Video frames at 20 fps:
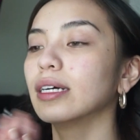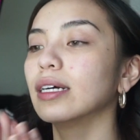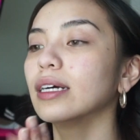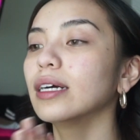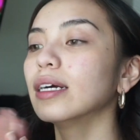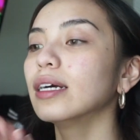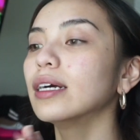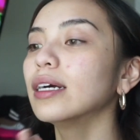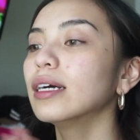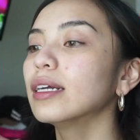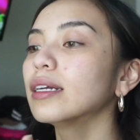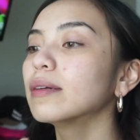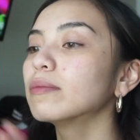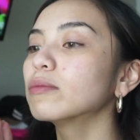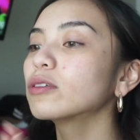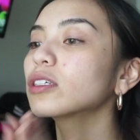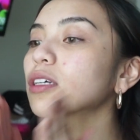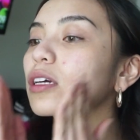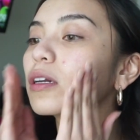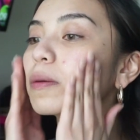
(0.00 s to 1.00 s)
And I'm
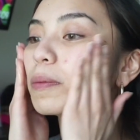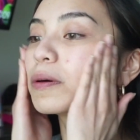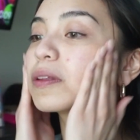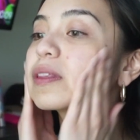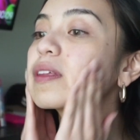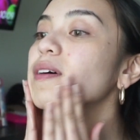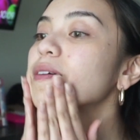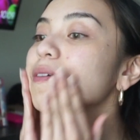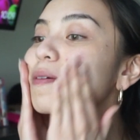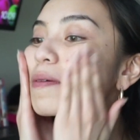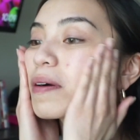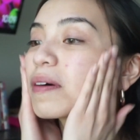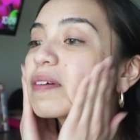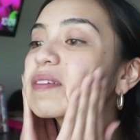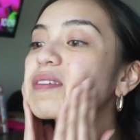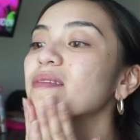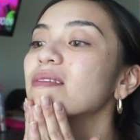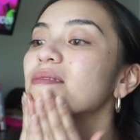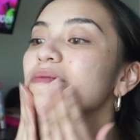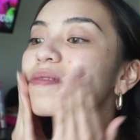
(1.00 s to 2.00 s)
just gonna put that around
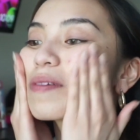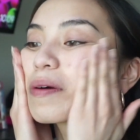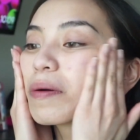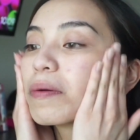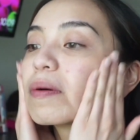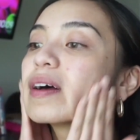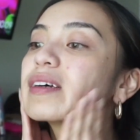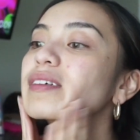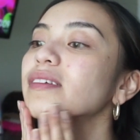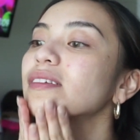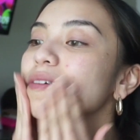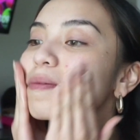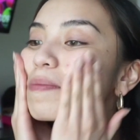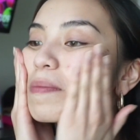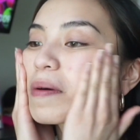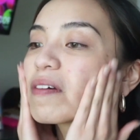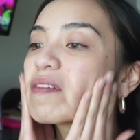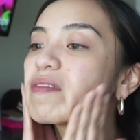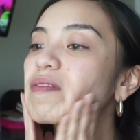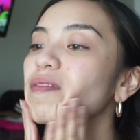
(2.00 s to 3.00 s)
the rest of
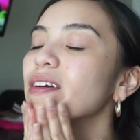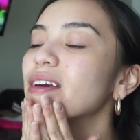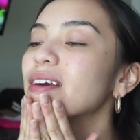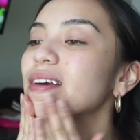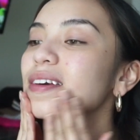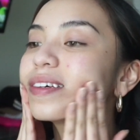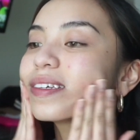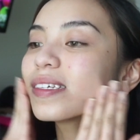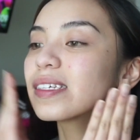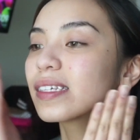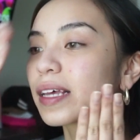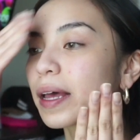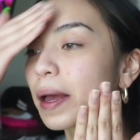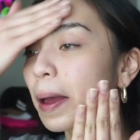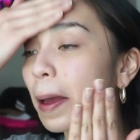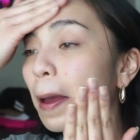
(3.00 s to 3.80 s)
my face.